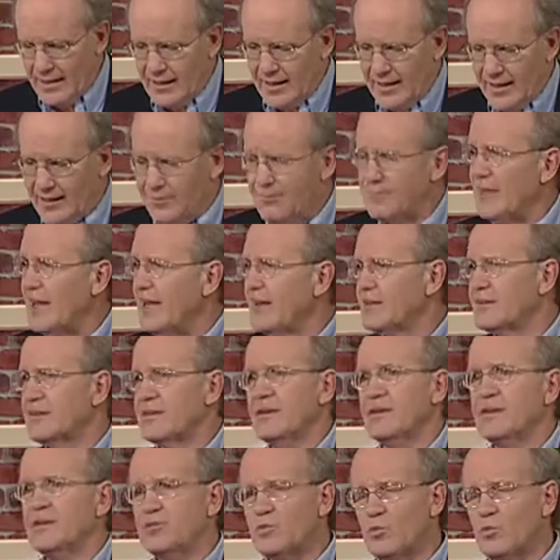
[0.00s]
And in fact,
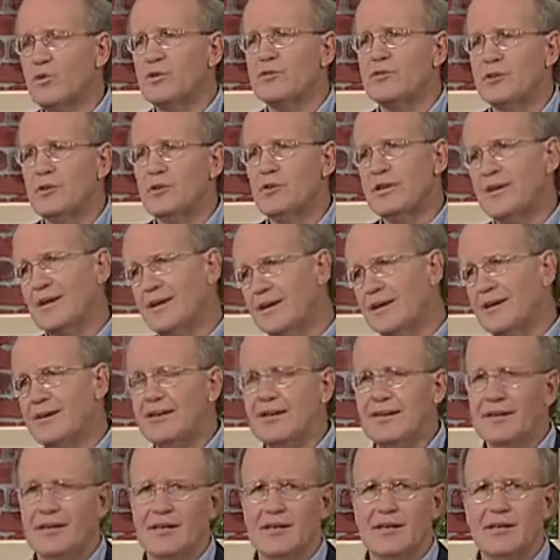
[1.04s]
it's worth noting, again,
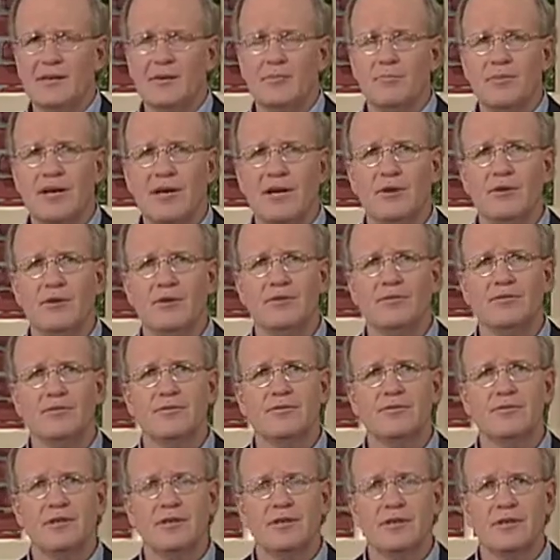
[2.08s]
in a comparative
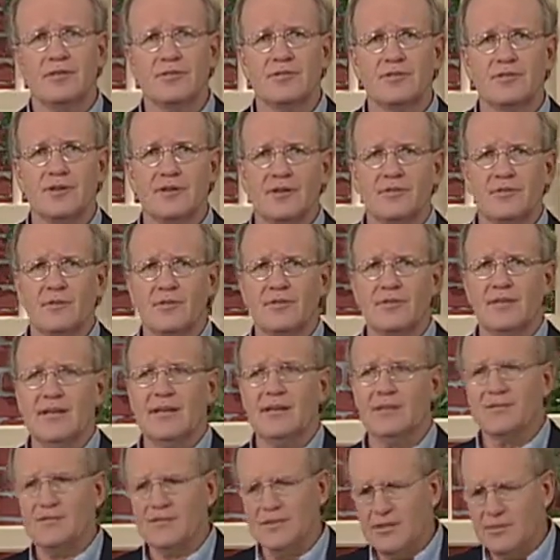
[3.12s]
study of slavery, that
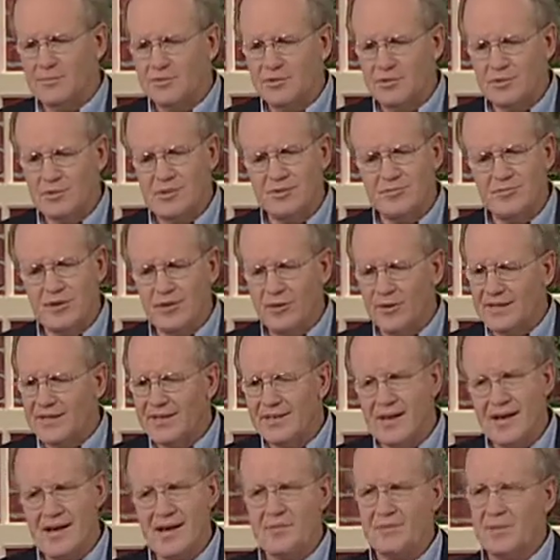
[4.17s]
it seems to be very
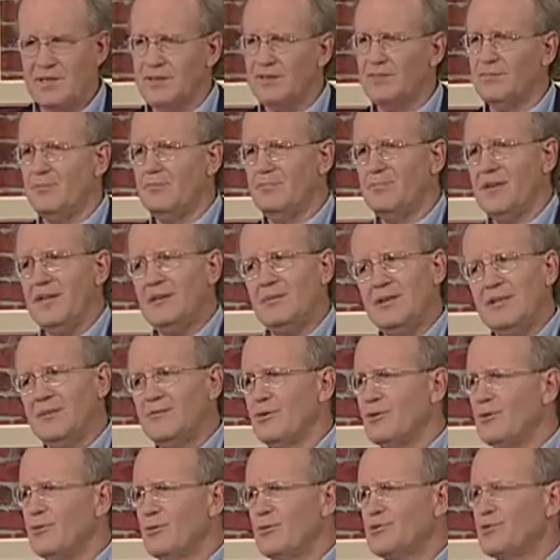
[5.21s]
common and maybe even
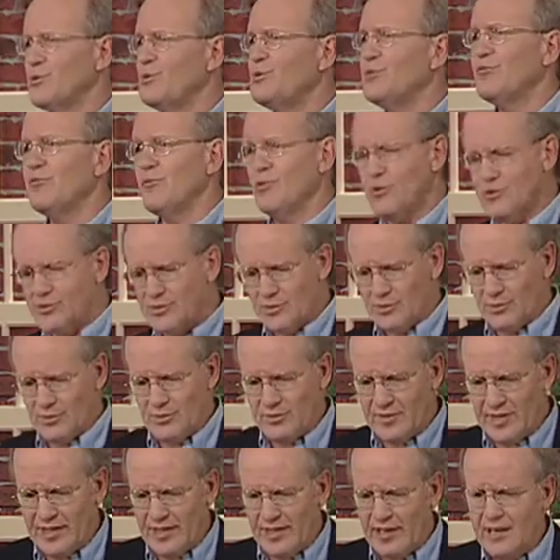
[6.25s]
almost universal
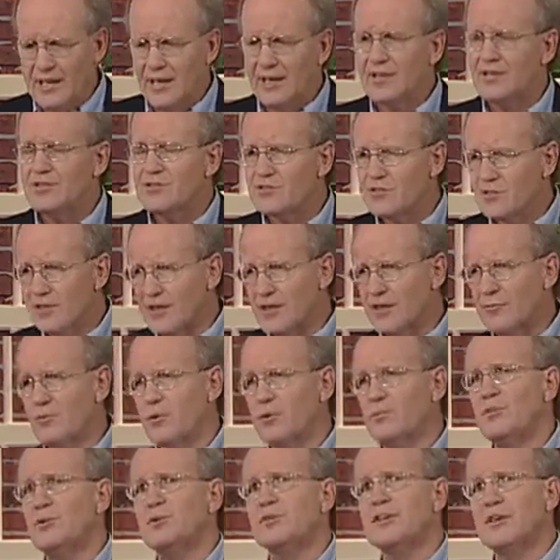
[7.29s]
that slavery,
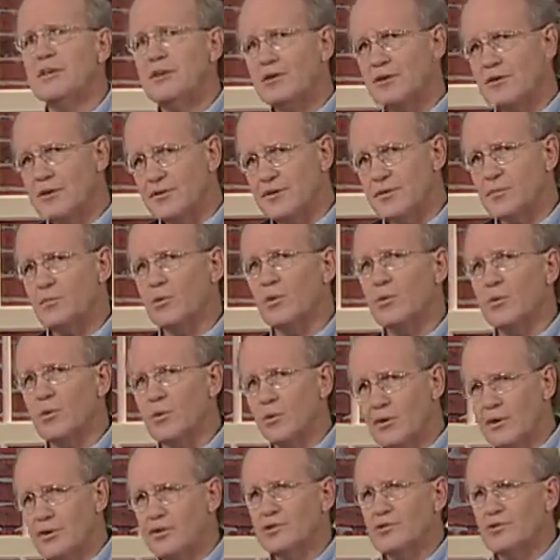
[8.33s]
particularly the
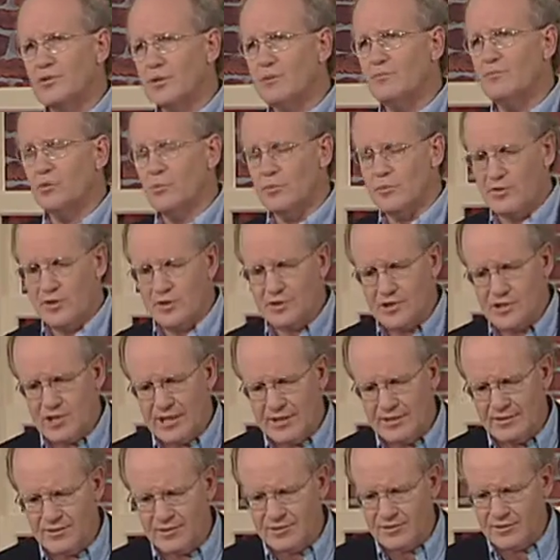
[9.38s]
more extreme forms like
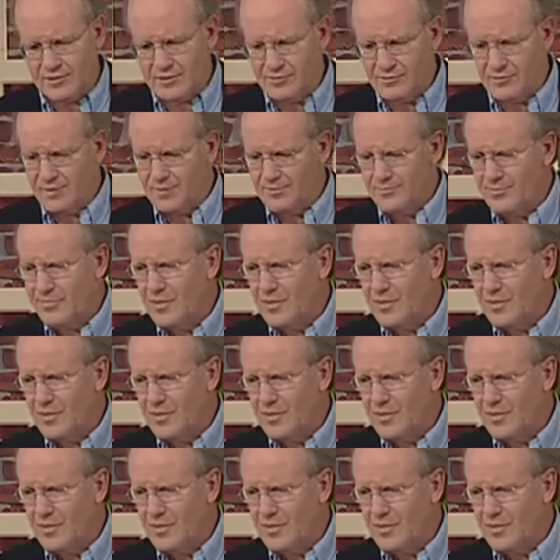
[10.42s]
chattel slavery,